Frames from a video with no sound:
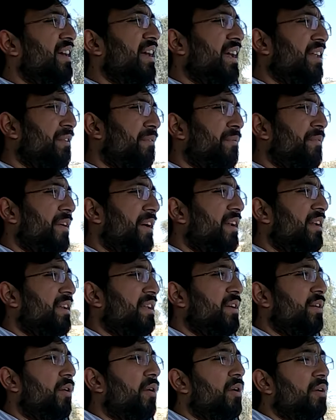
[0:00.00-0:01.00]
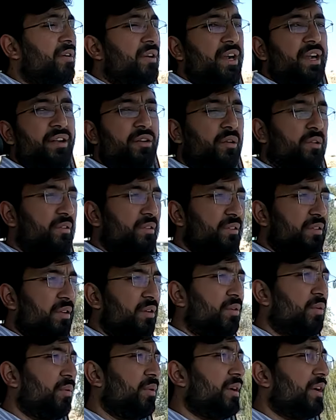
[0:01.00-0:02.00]
it's fairly alright, although the
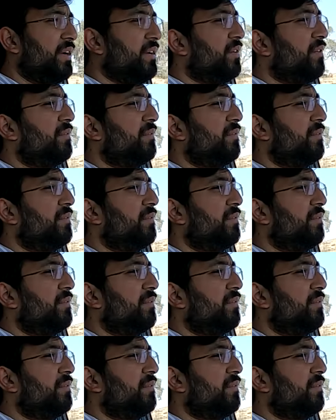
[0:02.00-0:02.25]
lower end